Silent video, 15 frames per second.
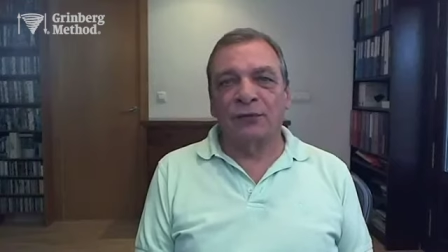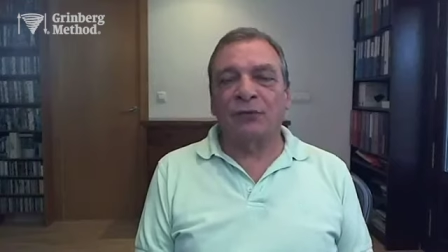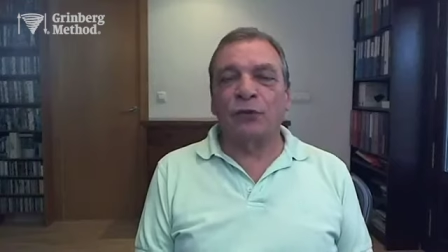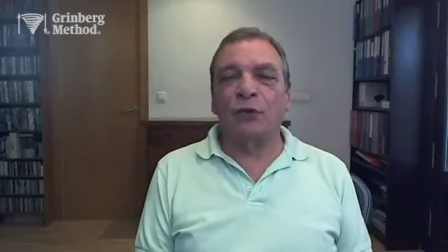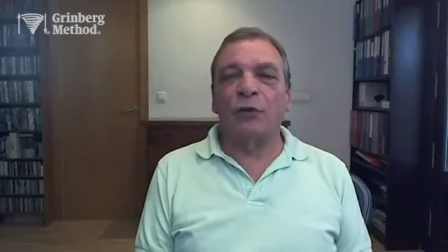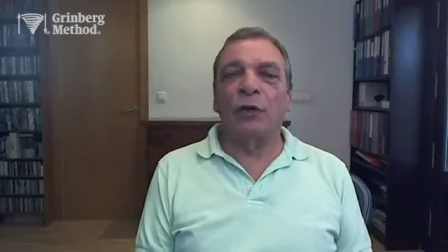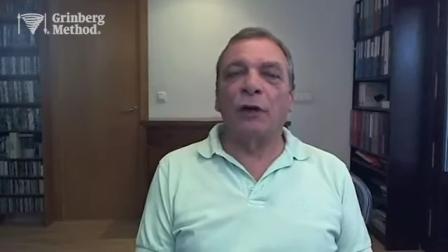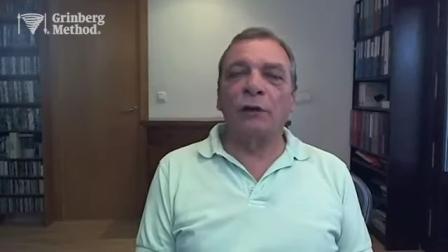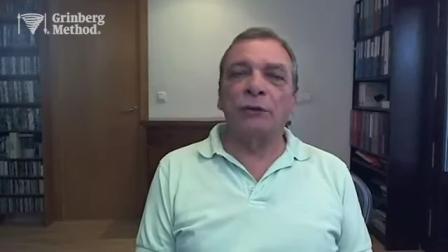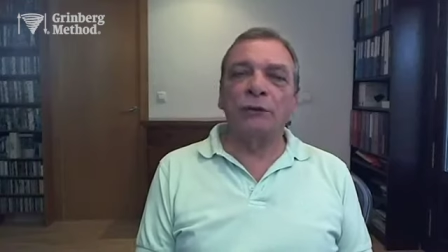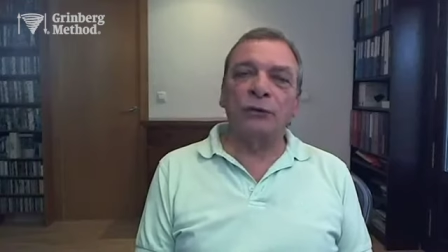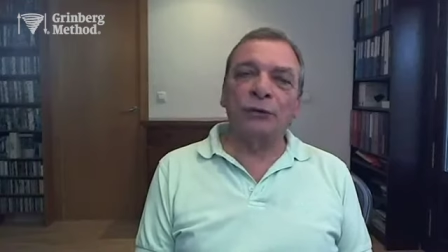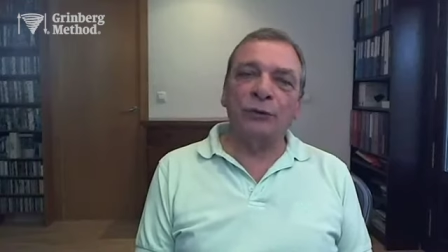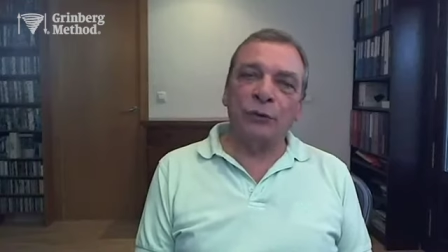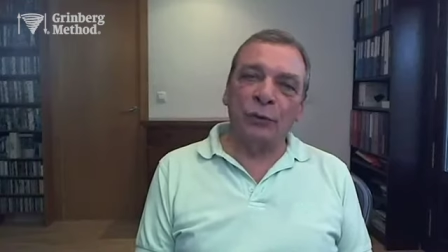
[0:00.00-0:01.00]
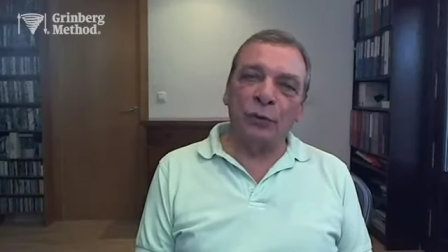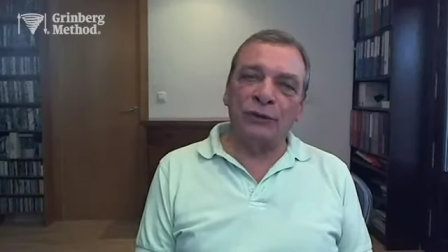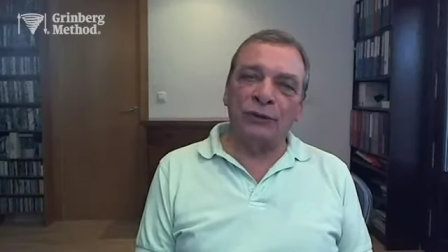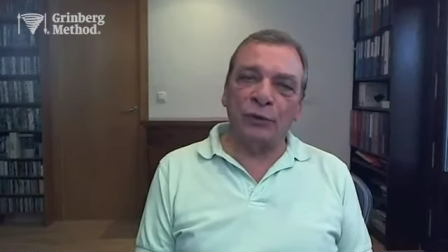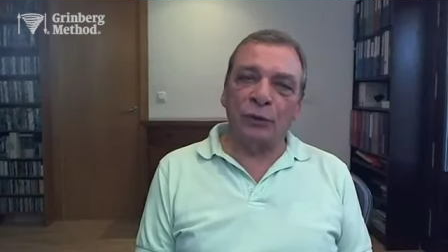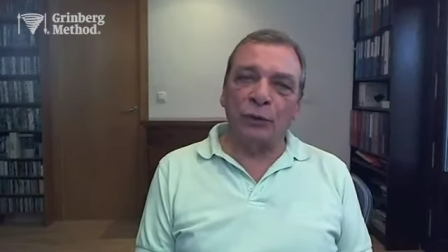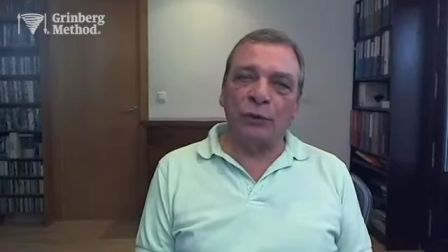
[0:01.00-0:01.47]
If we learn to
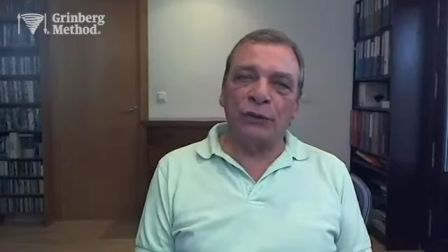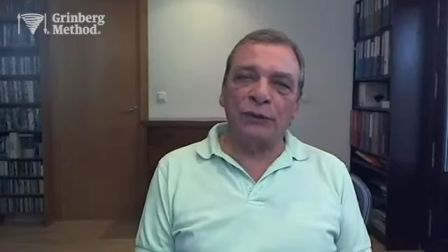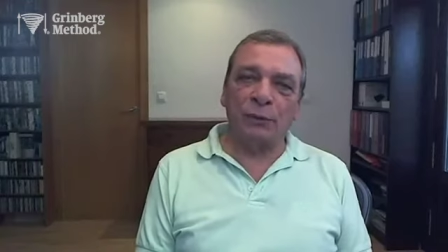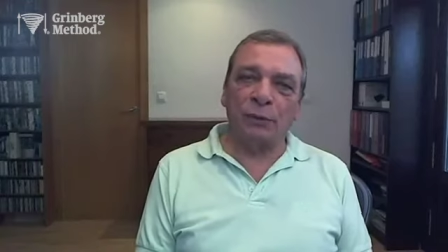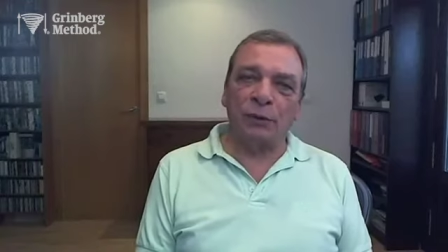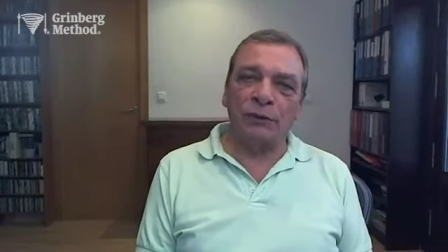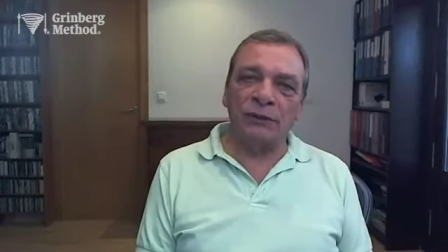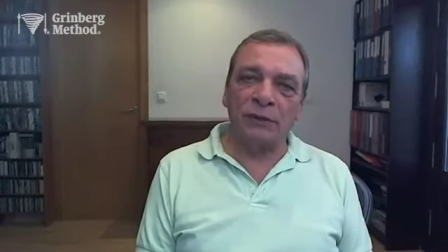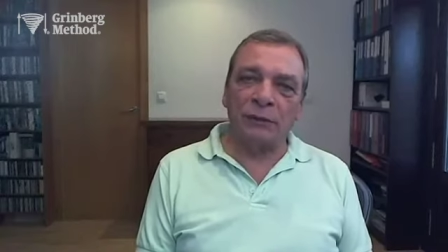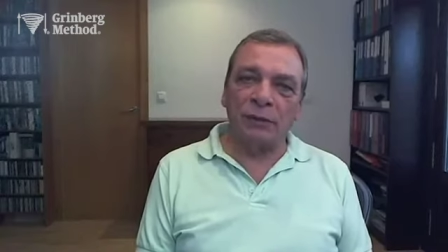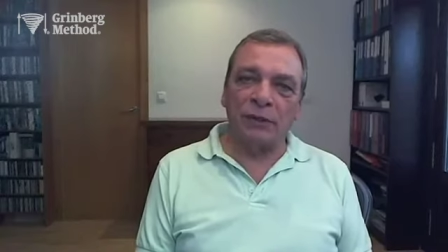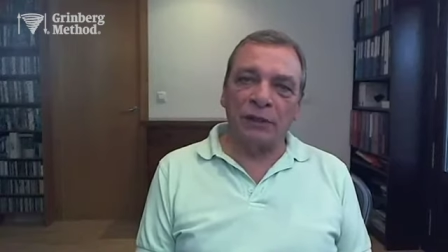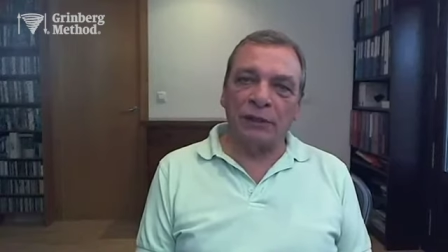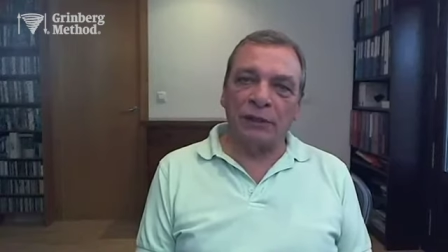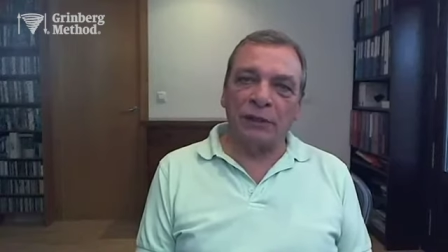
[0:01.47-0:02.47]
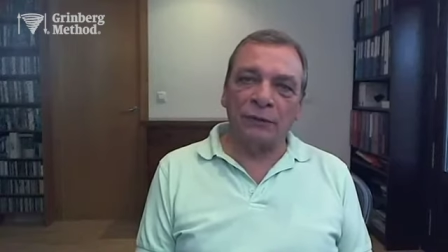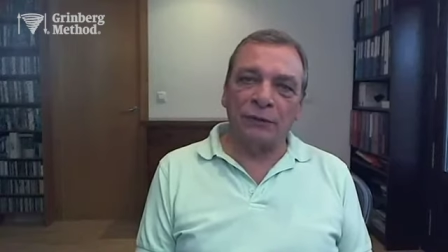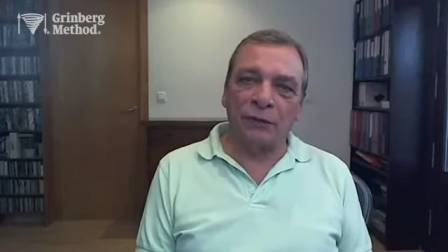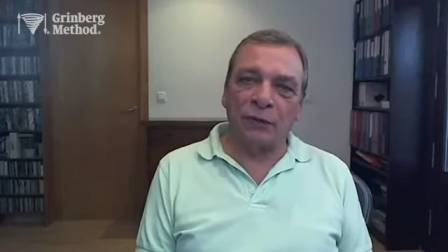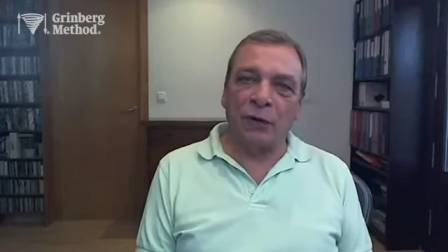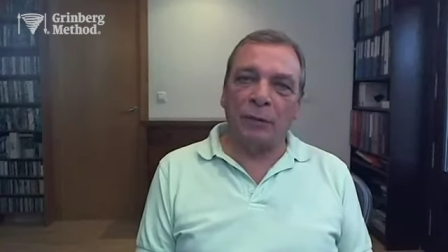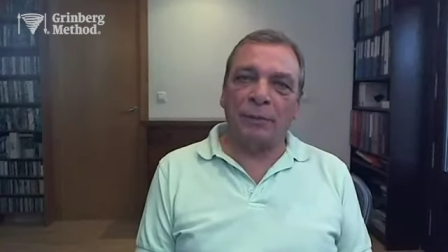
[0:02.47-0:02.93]
assume responsibility
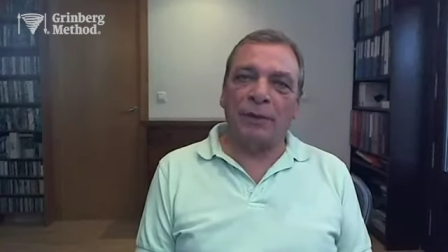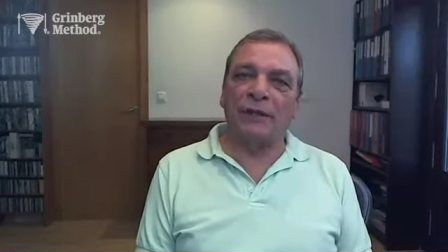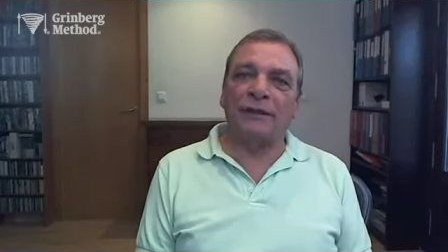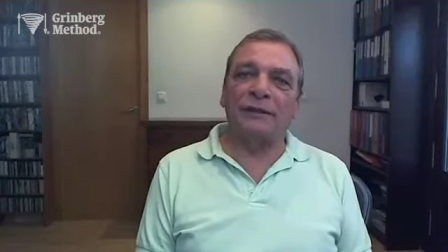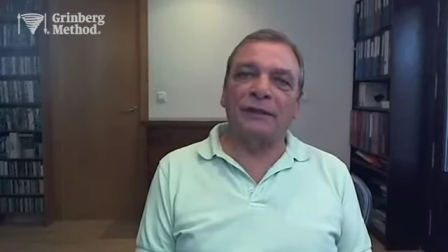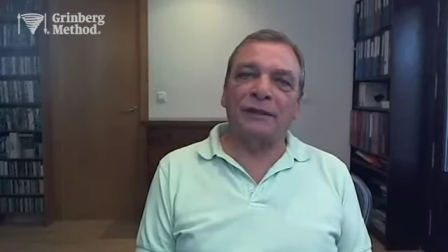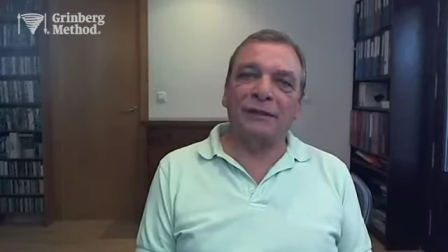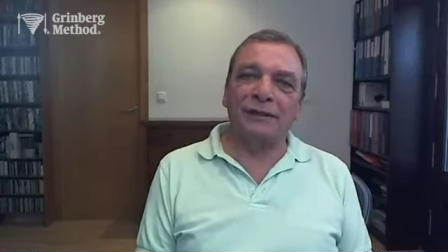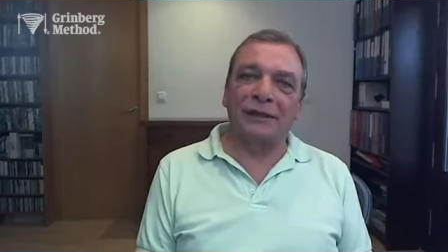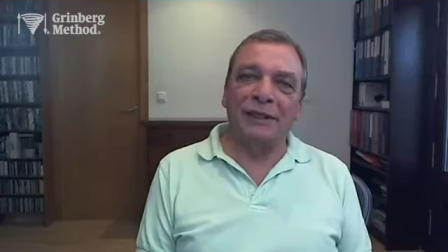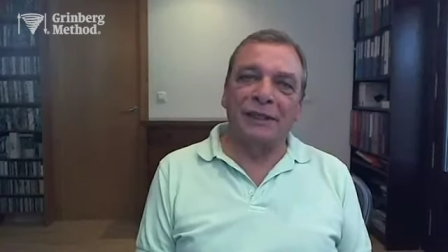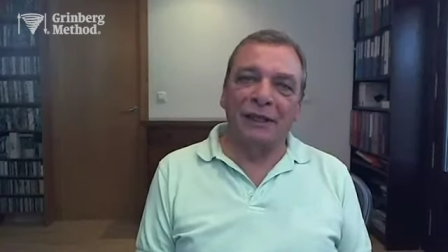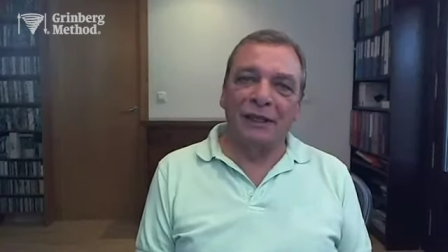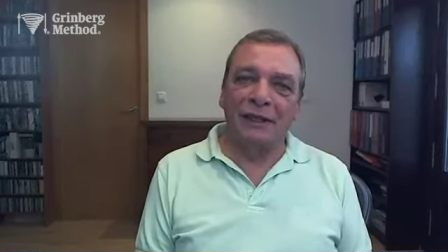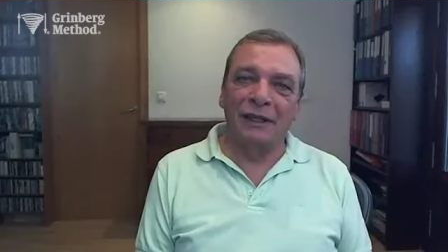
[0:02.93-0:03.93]
for our patterns,